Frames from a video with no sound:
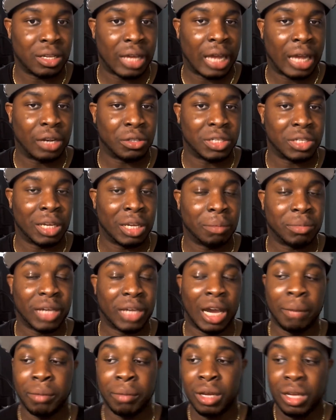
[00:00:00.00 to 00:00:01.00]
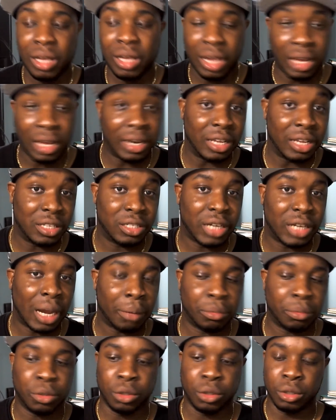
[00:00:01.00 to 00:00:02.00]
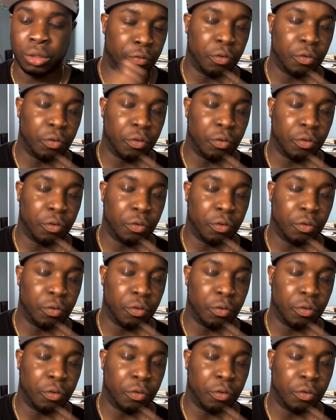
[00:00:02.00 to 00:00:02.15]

at the same time in this chapter.